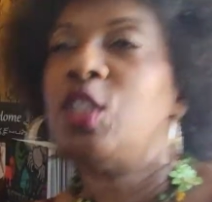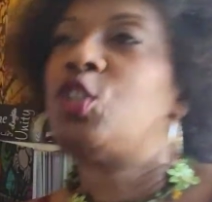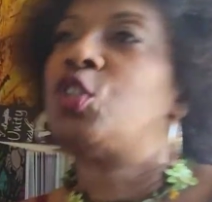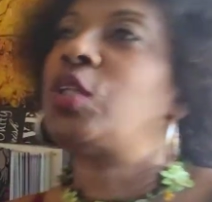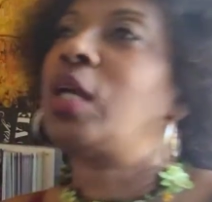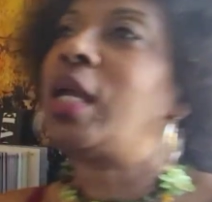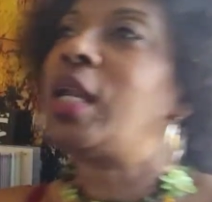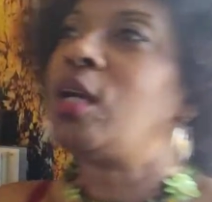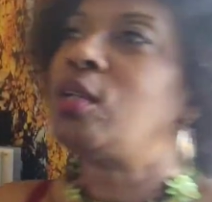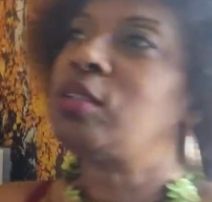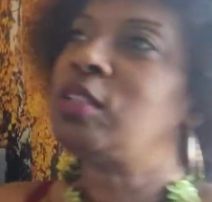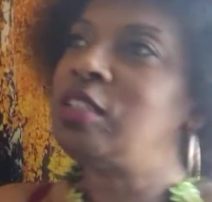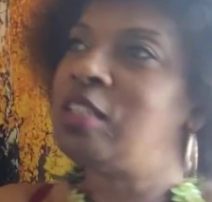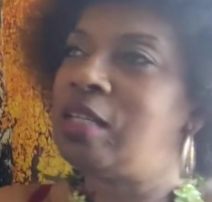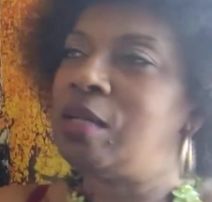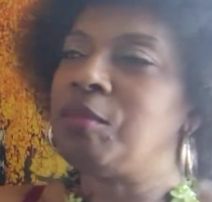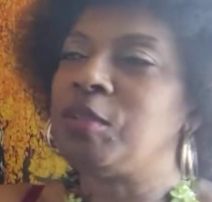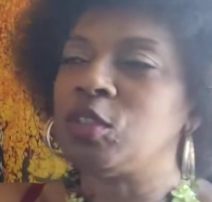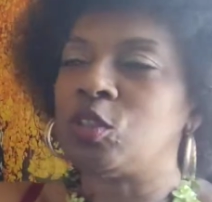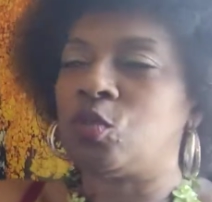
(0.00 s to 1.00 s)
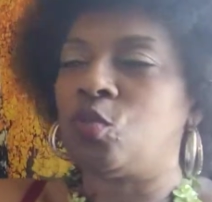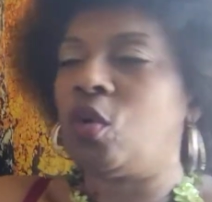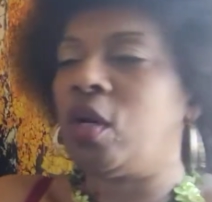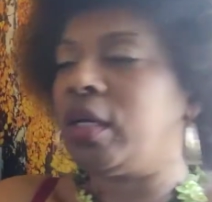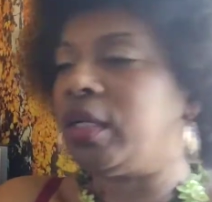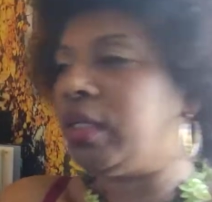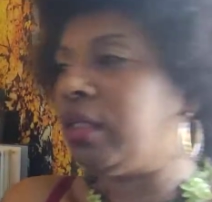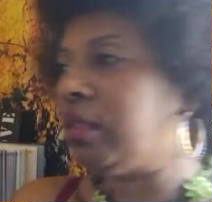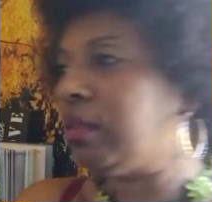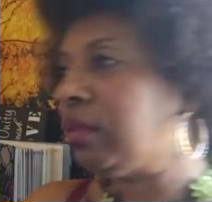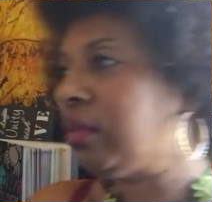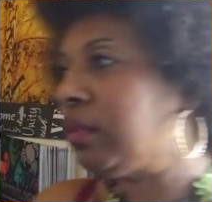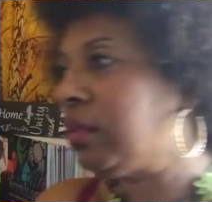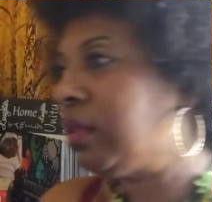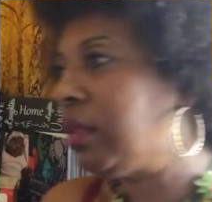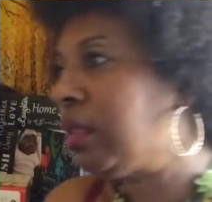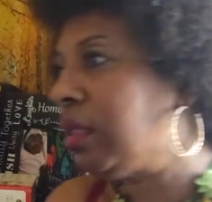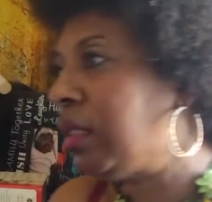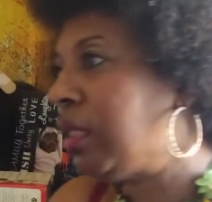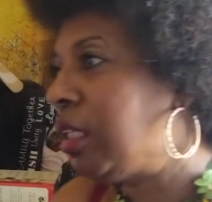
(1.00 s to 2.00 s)
Shout out to net most wanted,
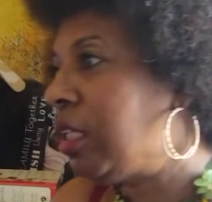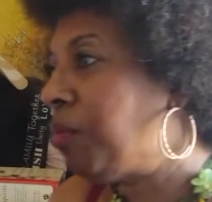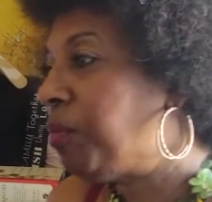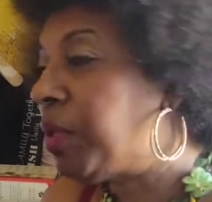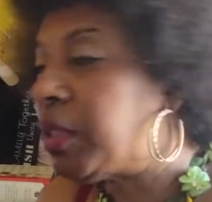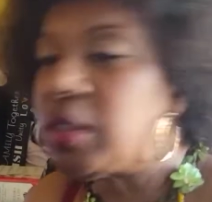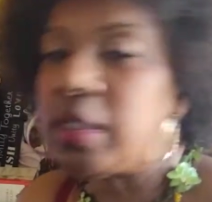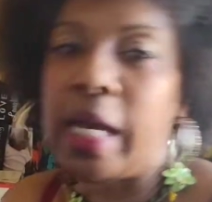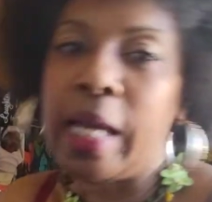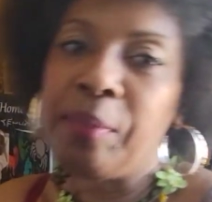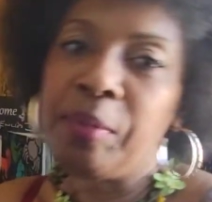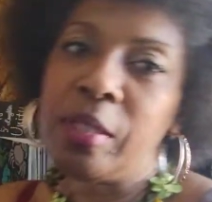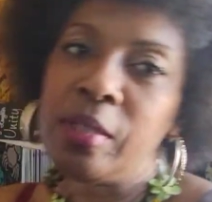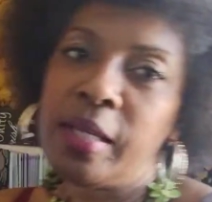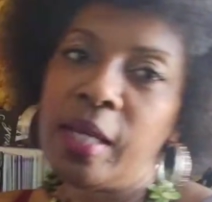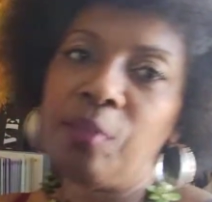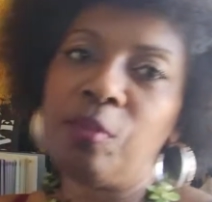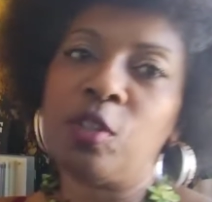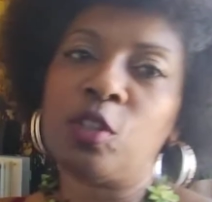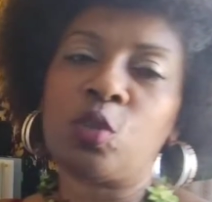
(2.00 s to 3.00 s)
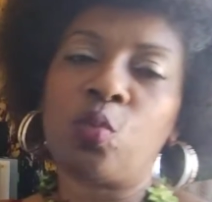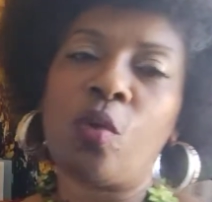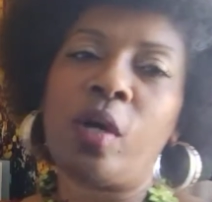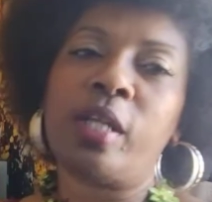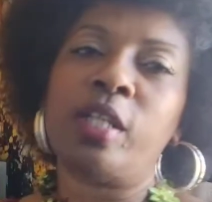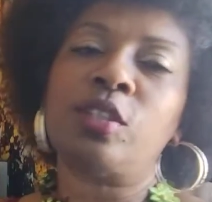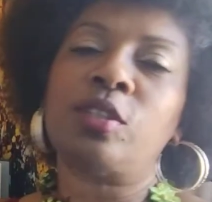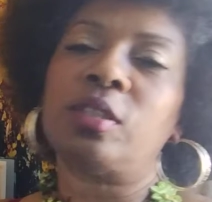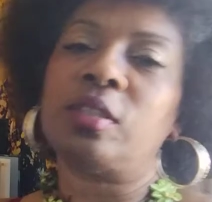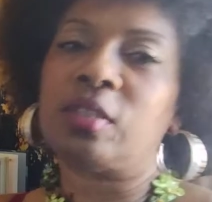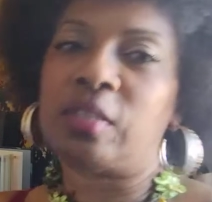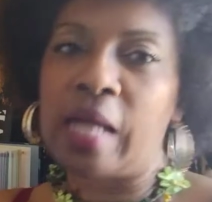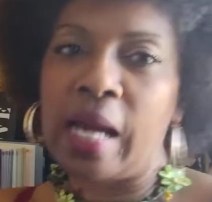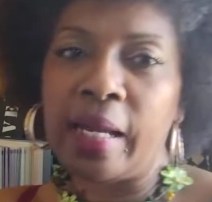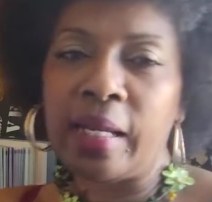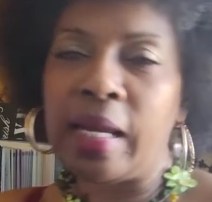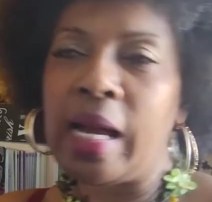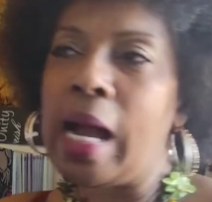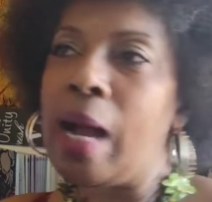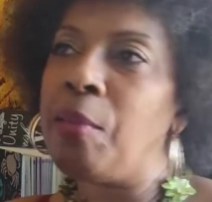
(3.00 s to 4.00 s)
but type in net most
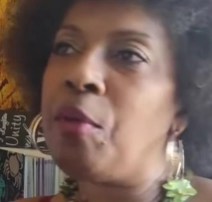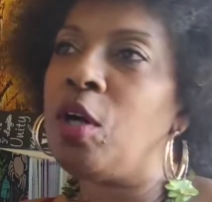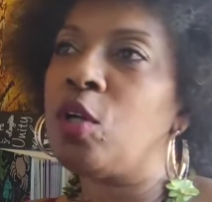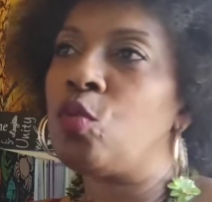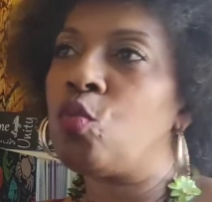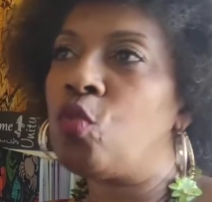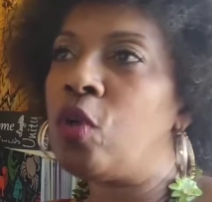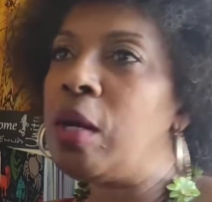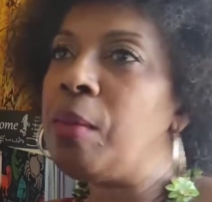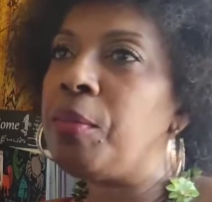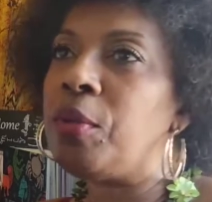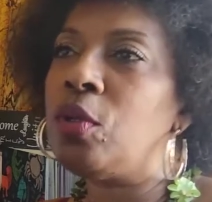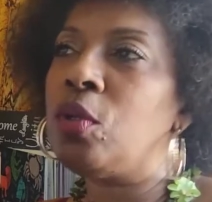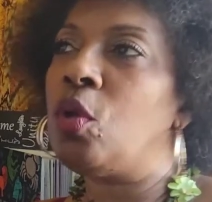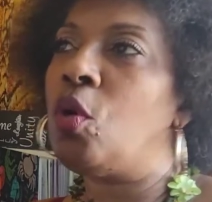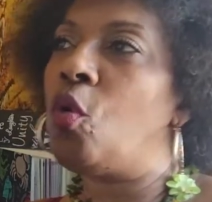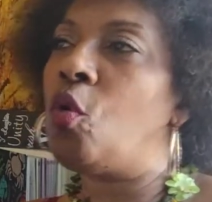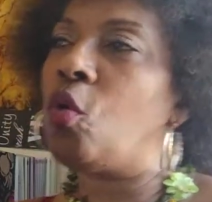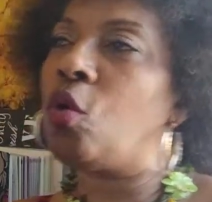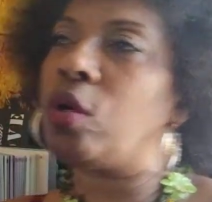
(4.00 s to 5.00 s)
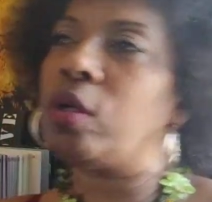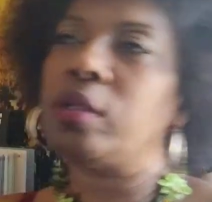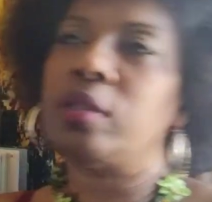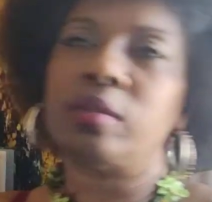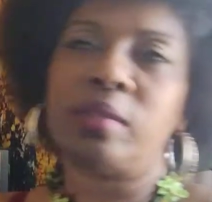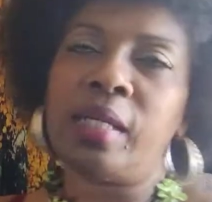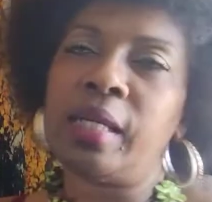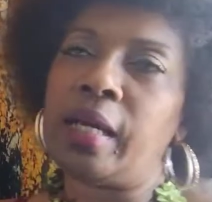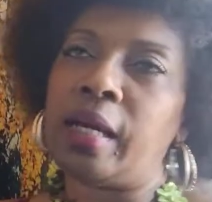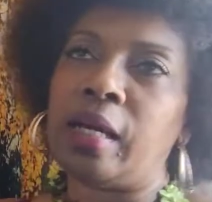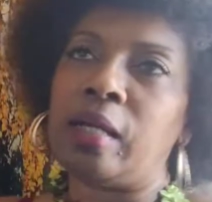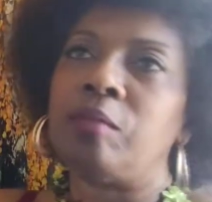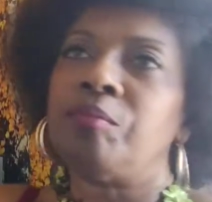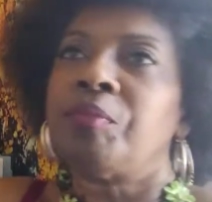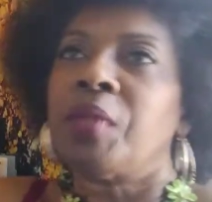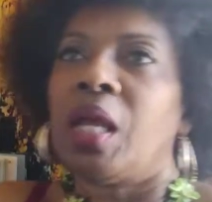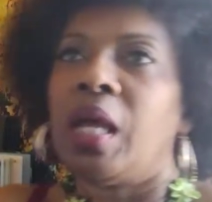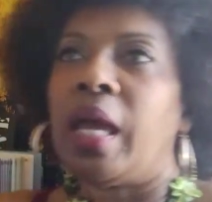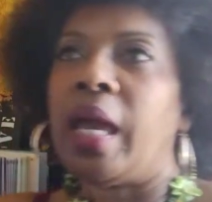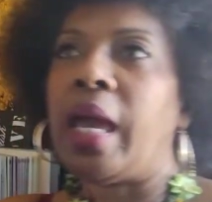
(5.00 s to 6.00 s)
netmostwanted.com on Rumble or yeah,
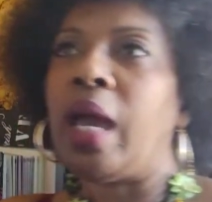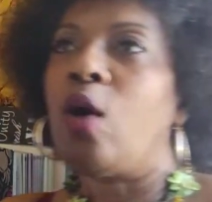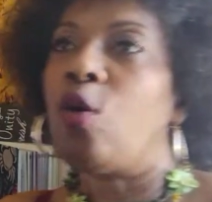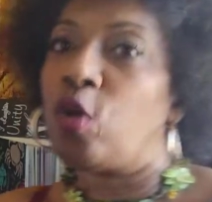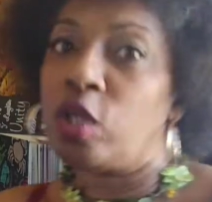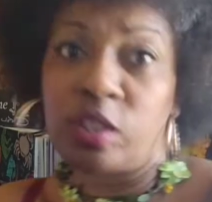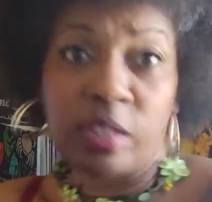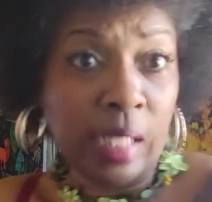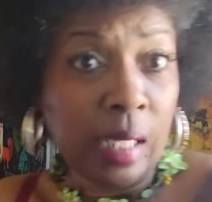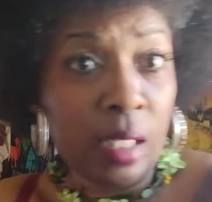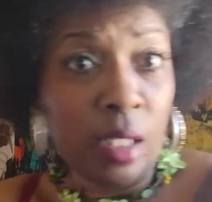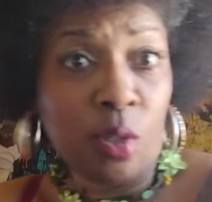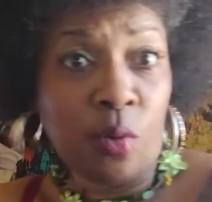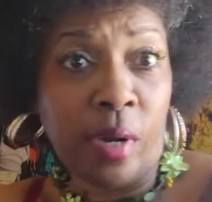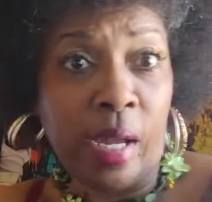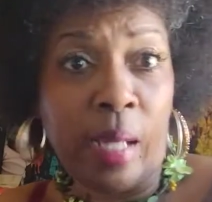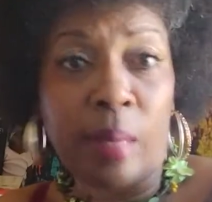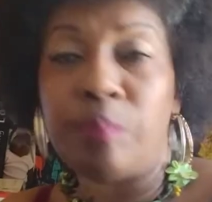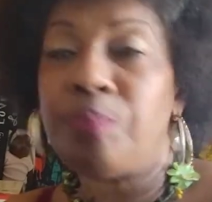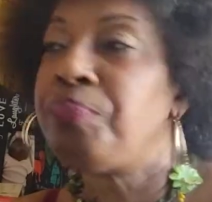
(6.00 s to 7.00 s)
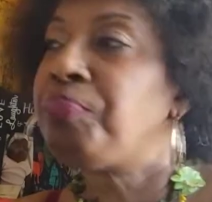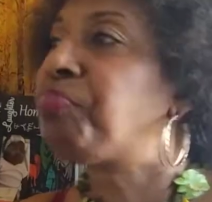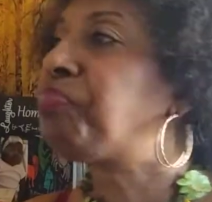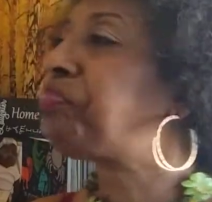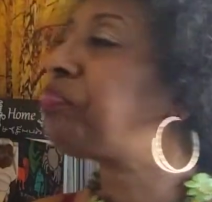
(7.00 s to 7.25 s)
or Telegram,